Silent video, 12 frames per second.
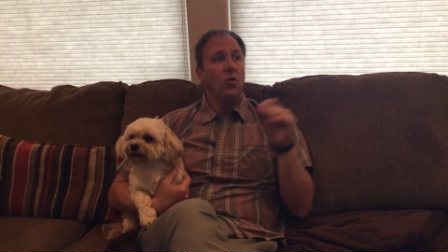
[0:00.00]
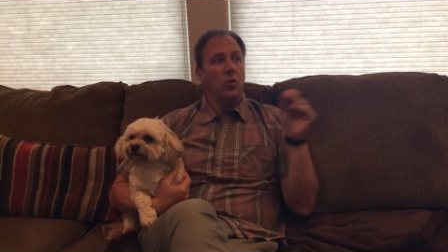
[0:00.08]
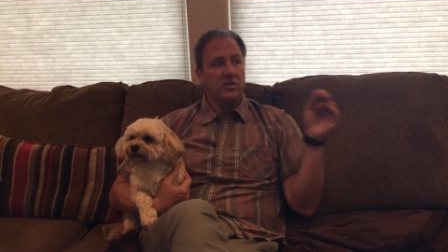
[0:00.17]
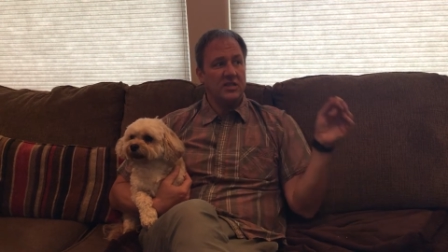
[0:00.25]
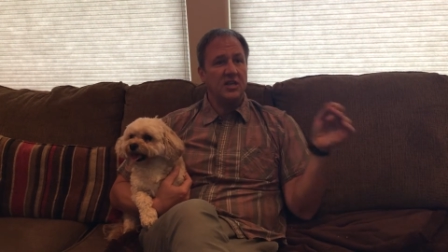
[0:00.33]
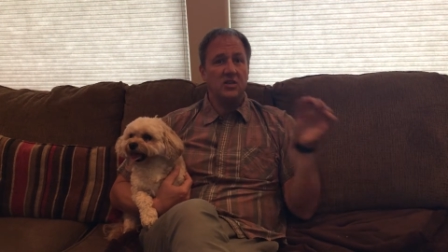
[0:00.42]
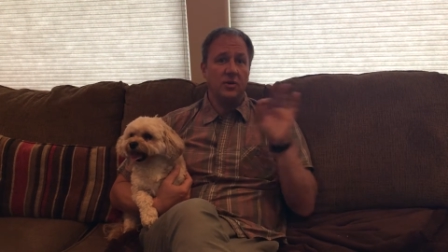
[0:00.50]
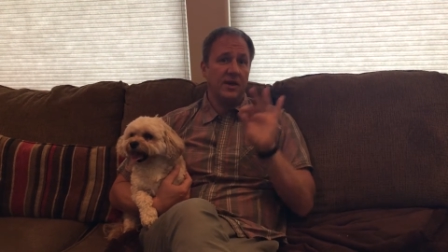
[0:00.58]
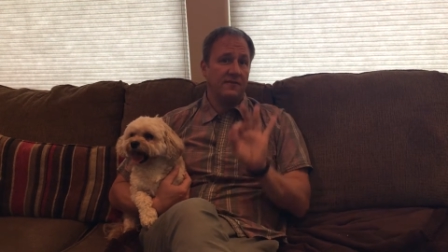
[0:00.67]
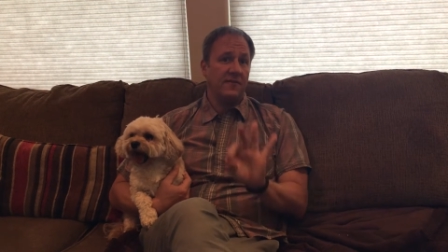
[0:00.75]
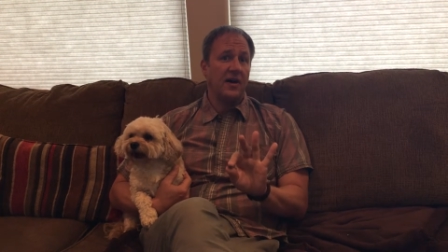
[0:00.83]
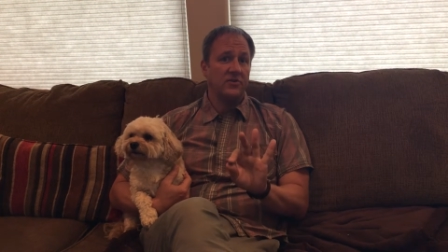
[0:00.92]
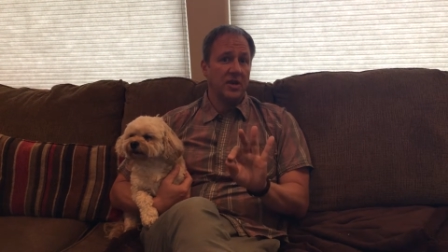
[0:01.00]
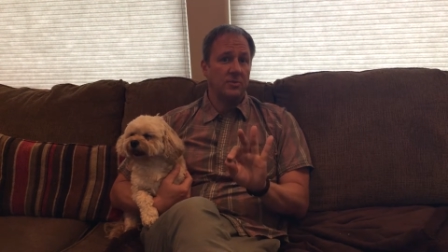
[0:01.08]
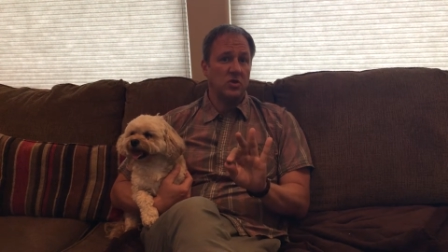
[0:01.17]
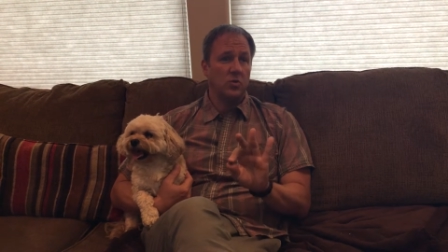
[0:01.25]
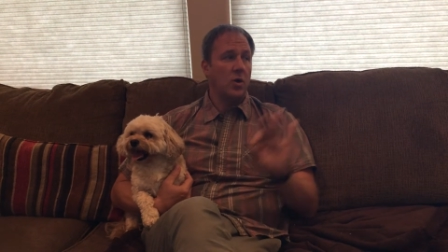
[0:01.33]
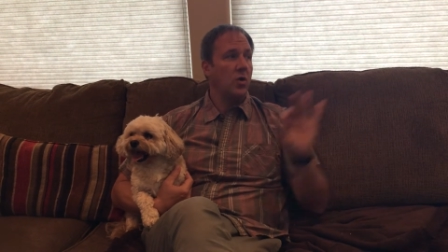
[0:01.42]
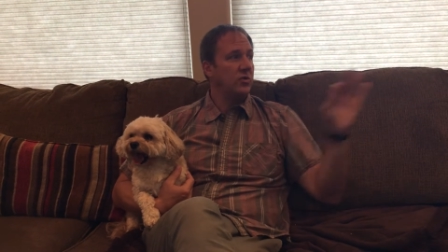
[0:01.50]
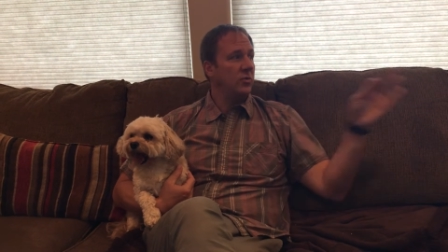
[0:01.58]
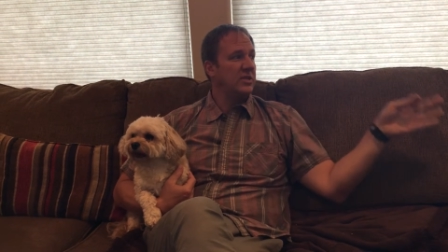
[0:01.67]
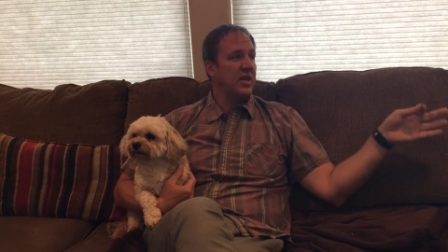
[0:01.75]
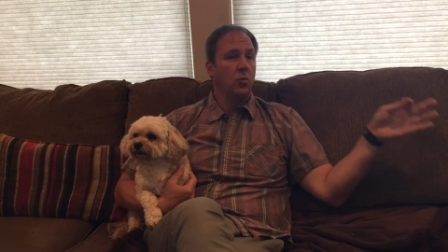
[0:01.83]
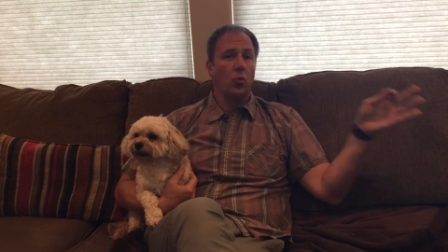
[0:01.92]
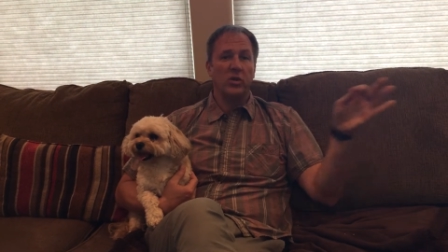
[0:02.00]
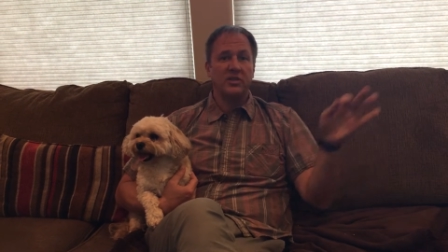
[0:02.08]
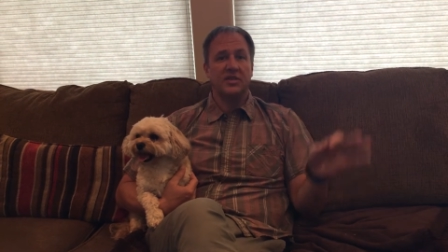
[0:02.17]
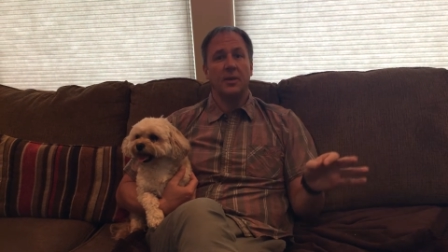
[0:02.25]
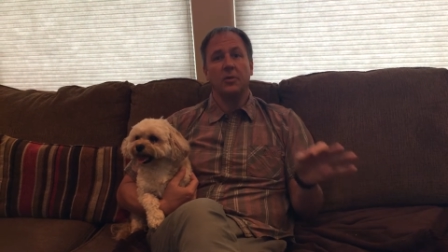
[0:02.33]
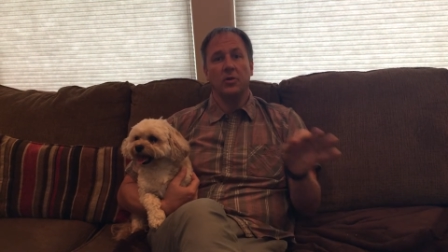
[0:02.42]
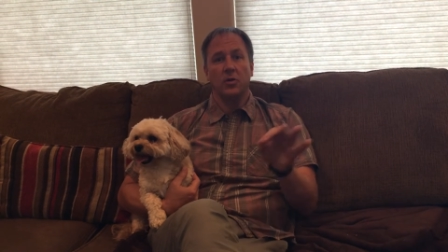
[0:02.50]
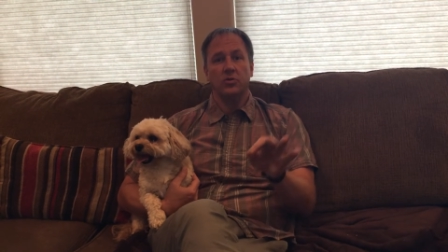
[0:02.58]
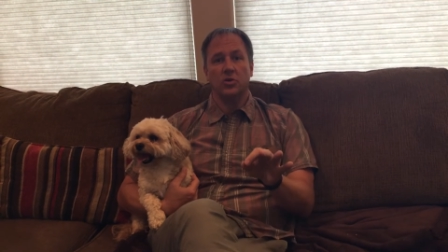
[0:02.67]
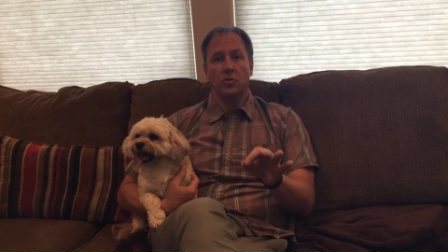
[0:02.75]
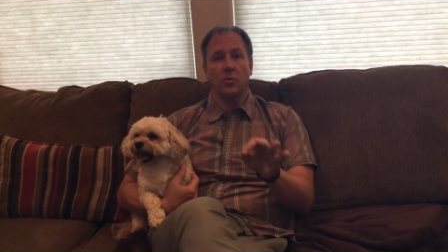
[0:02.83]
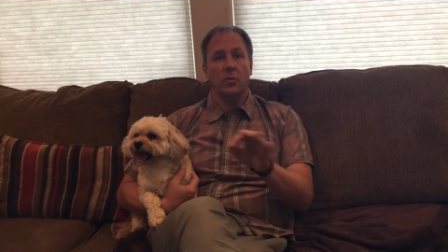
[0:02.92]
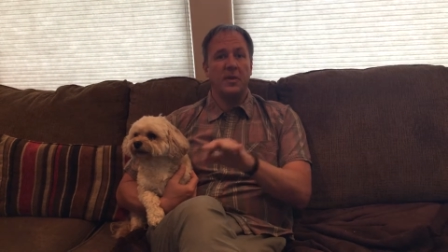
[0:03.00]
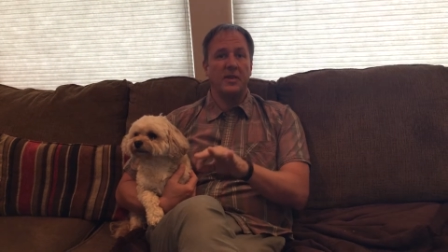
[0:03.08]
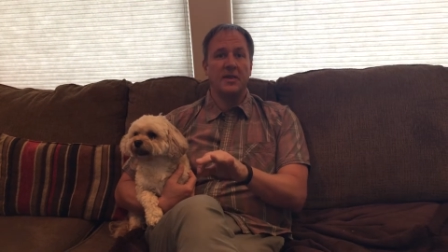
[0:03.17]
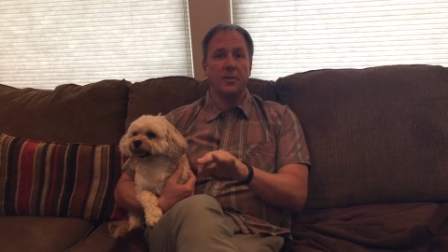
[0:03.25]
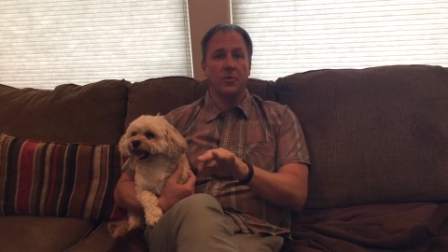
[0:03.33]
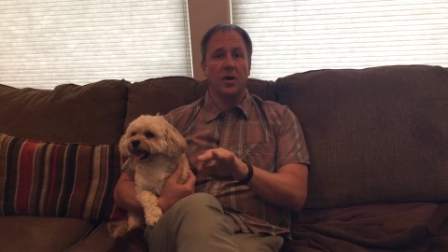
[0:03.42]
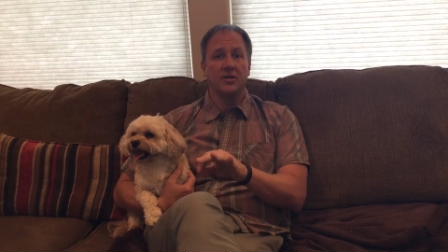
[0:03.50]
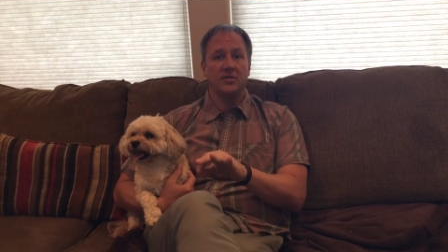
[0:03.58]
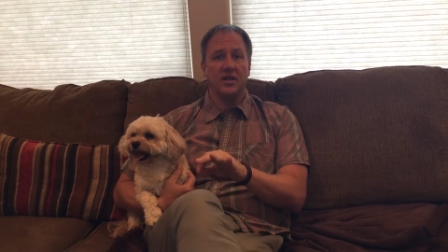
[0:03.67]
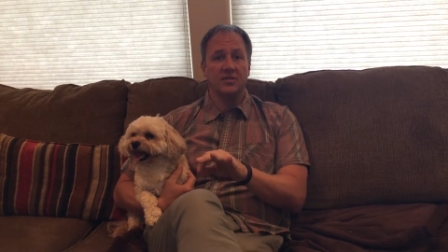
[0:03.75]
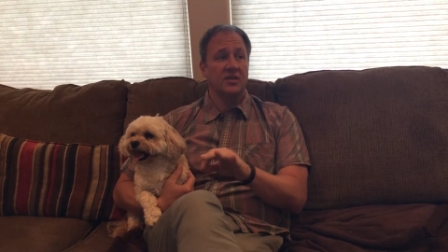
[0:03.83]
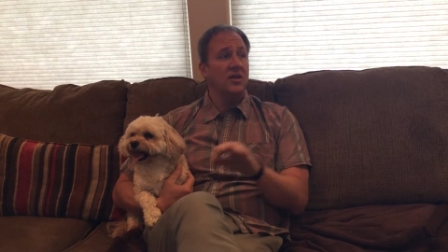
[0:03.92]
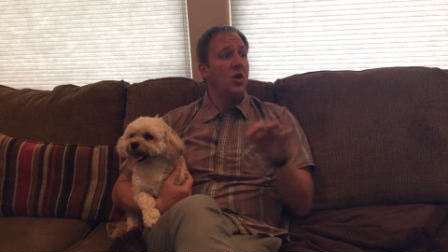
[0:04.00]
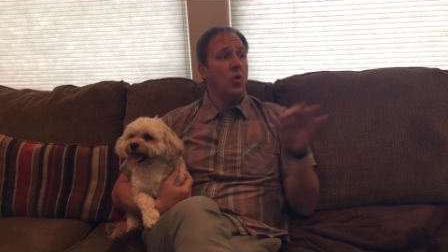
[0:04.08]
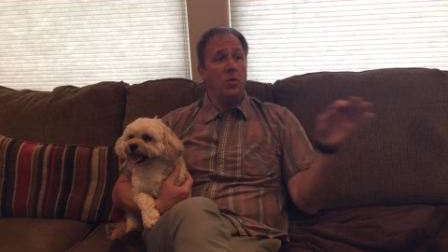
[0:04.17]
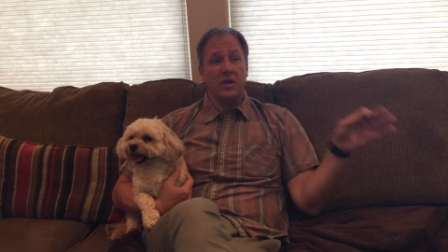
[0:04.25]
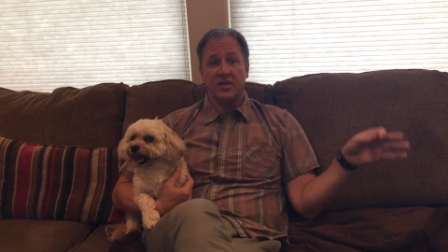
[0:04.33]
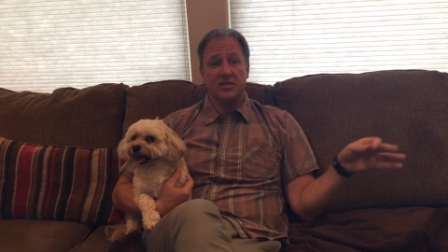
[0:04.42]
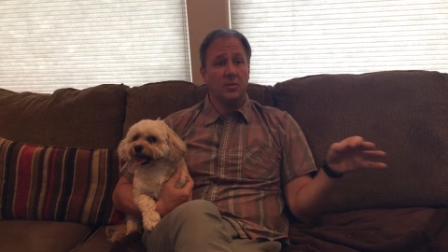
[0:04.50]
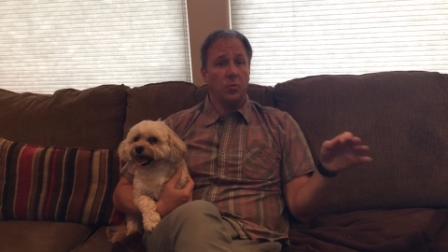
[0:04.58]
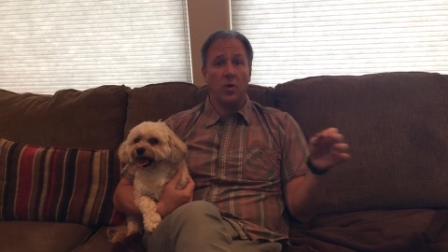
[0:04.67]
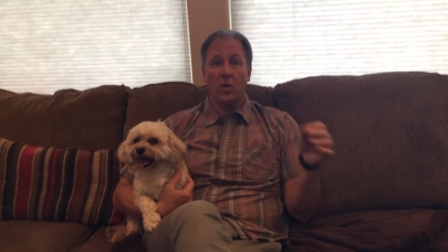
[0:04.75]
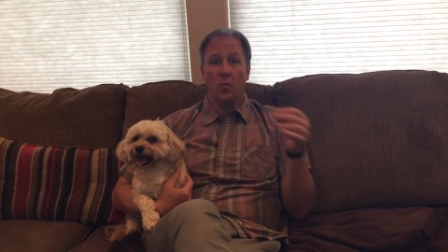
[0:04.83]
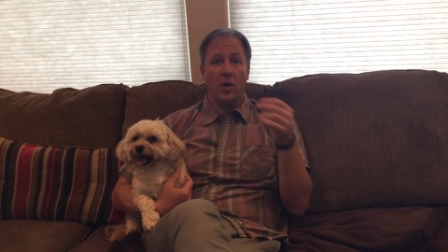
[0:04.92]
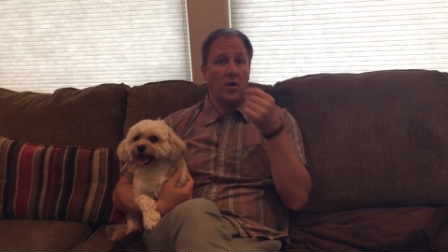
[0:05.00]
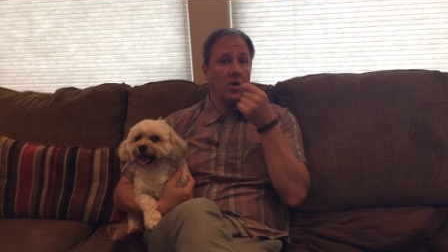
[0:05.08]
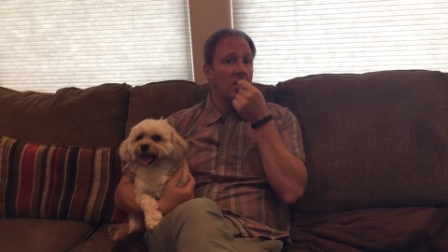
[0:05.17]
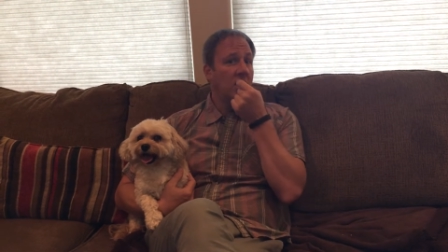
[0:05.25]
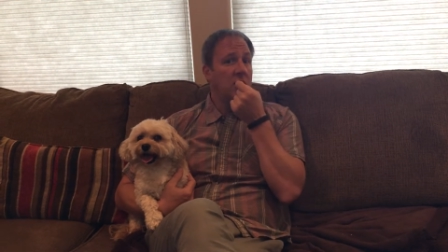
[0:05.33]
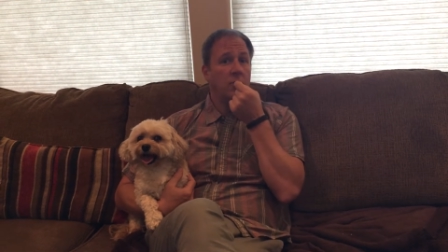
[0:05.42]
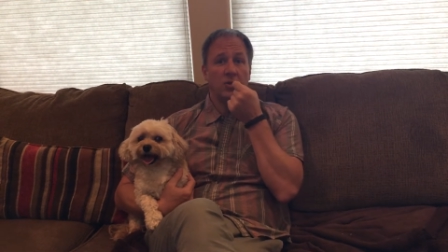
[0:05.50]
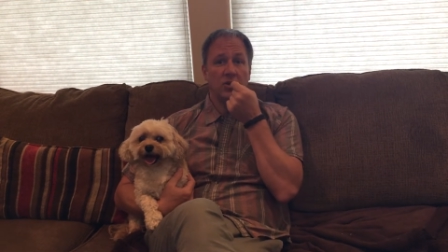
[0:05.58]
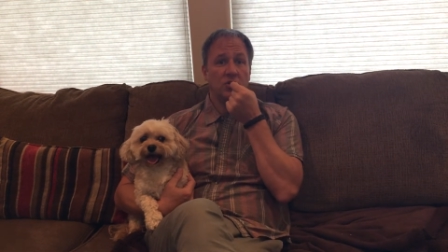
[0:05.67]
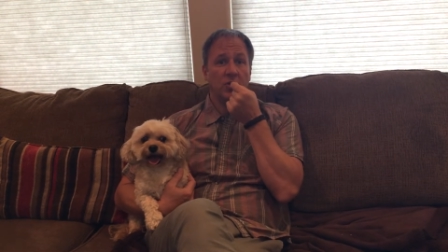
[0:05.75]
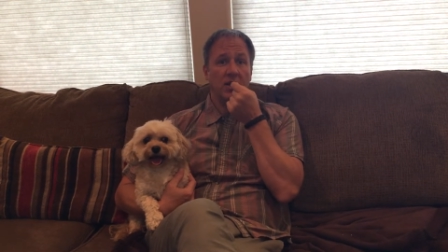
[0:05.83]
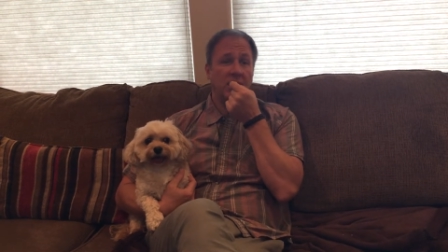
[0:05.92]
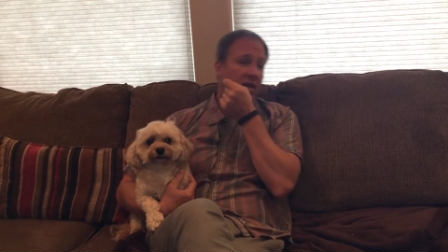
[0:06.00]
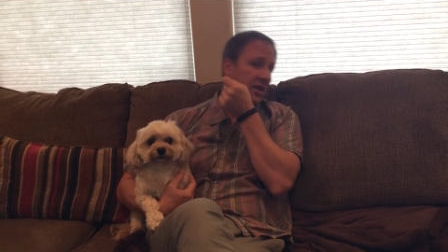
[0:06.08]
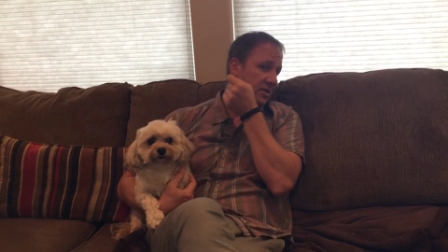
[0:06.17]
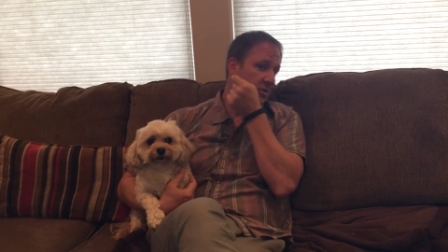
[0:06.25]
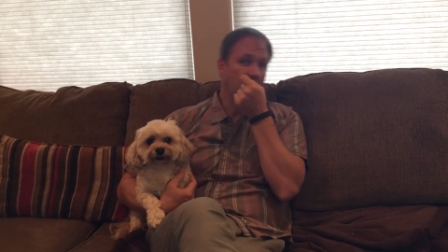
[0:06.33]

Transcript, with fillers: Once he can do that five times in a row, then we take one step closer and repeat that process. When you get to the point where you put the treat in, he's